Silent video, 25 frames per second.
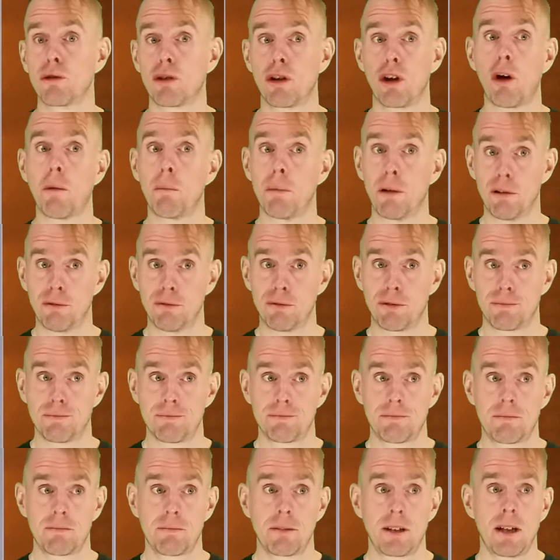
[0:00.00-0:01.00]
on top of.
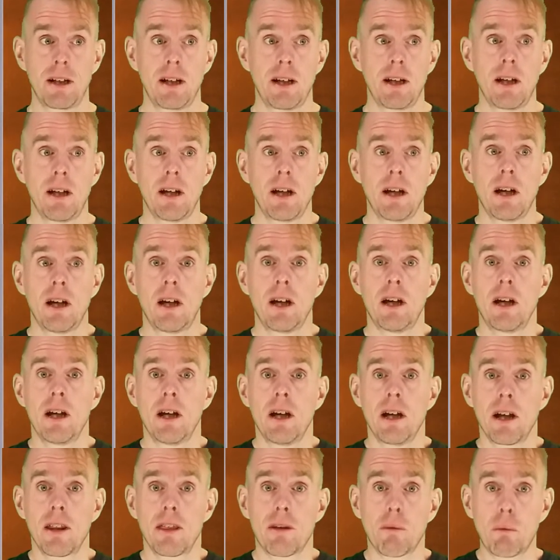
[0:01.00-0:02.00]

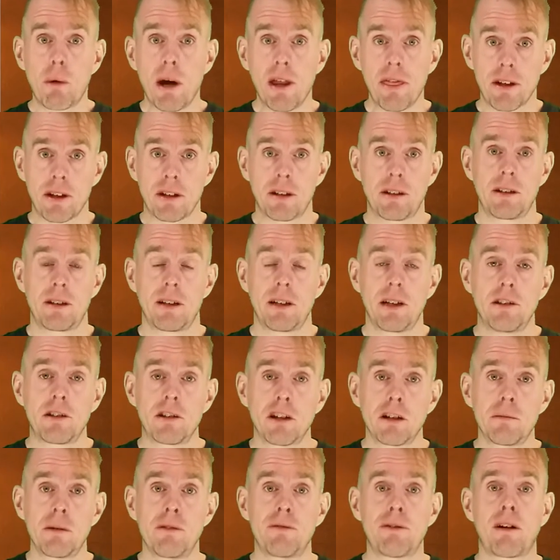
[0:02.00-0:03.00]
The weather is
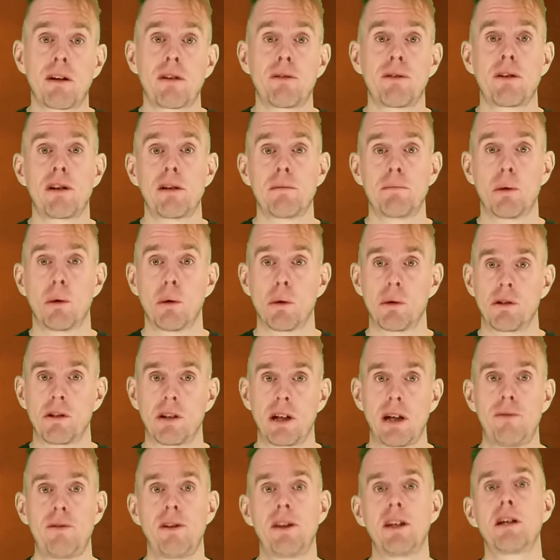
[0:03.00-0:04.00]
going to be very, very
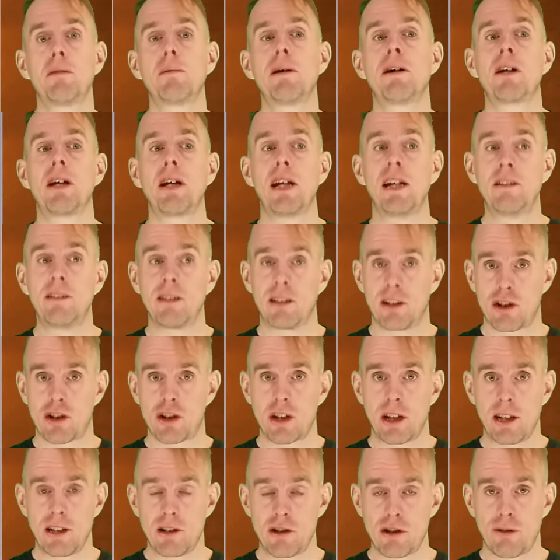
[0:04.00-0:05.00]
important. If you think about heat
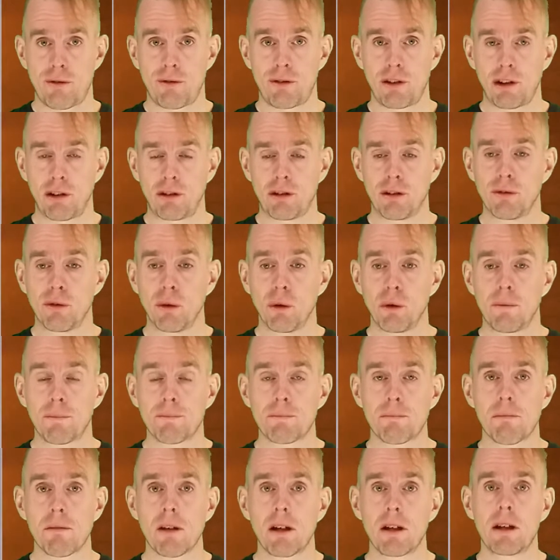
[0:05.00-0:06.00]
exchange, first of
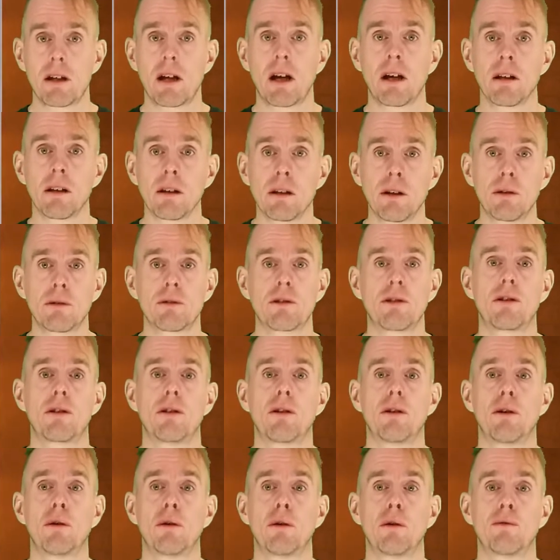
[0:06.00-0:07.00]
all, a lot
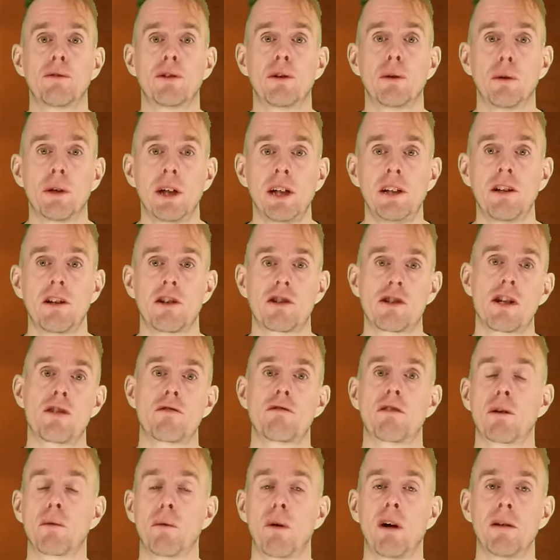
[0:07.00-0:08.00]
of your heat
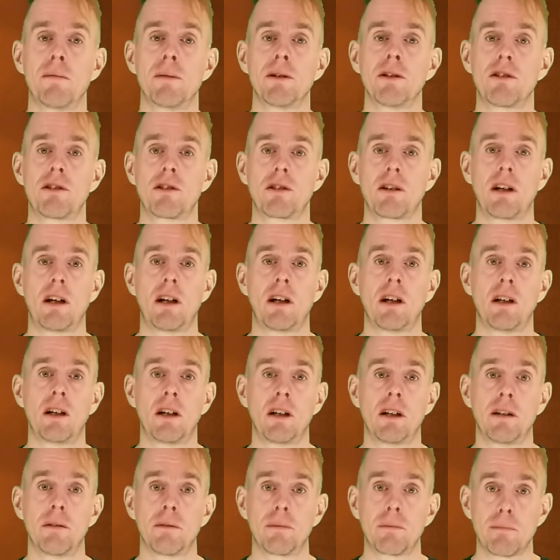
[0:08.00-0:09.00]
exchange requirements
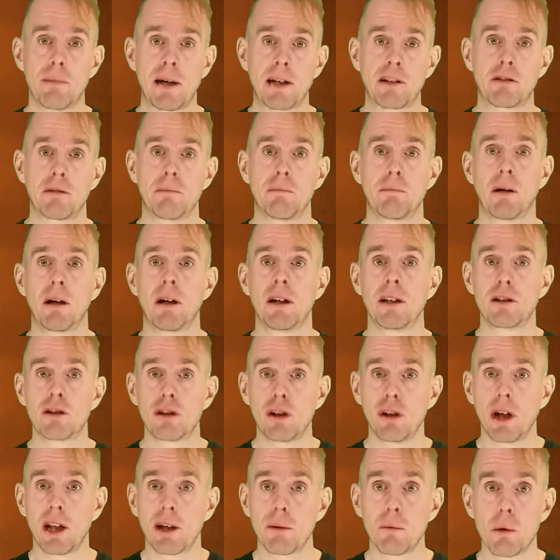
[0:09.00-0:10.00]
are met by
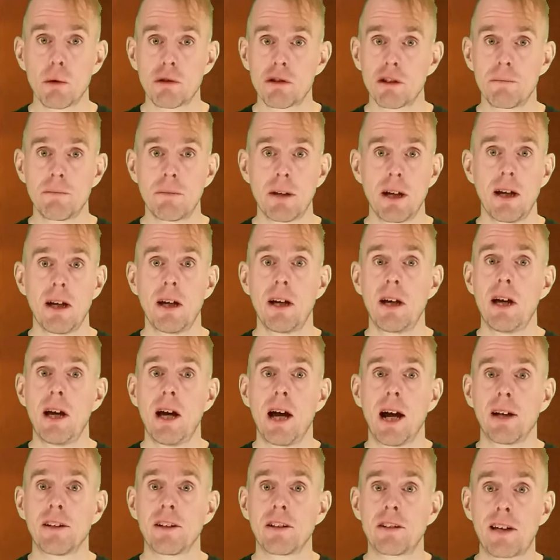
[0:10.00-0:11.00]
cooling water,
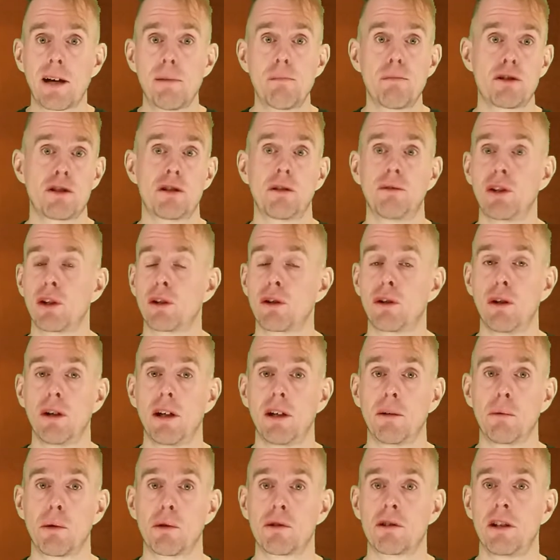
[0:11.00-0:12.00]
and the temperature of your
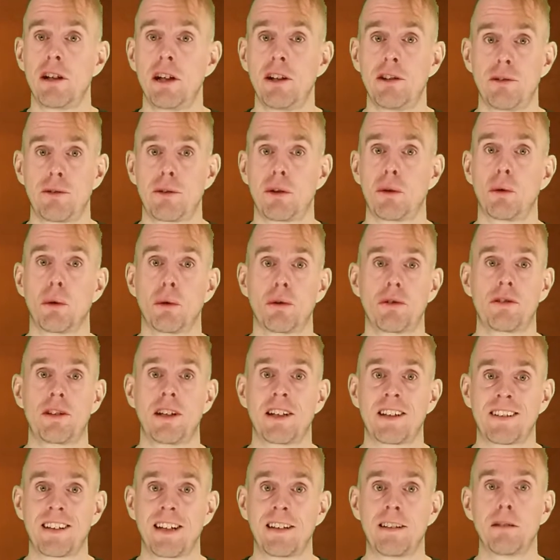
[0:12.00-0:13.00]
cooling water is of course
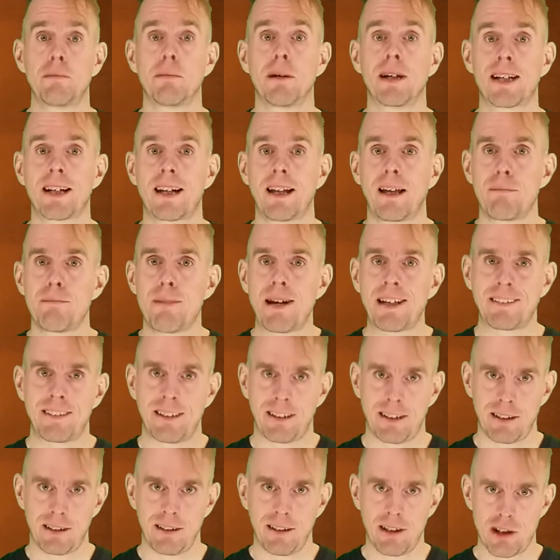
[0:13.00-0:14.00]
dictated by
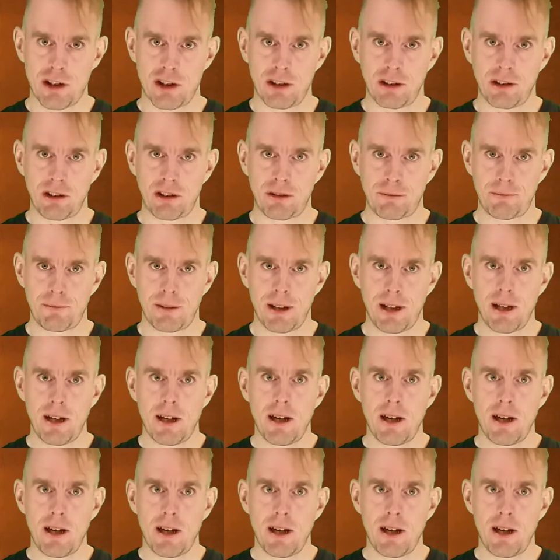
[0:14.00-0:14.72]
climatic conditions.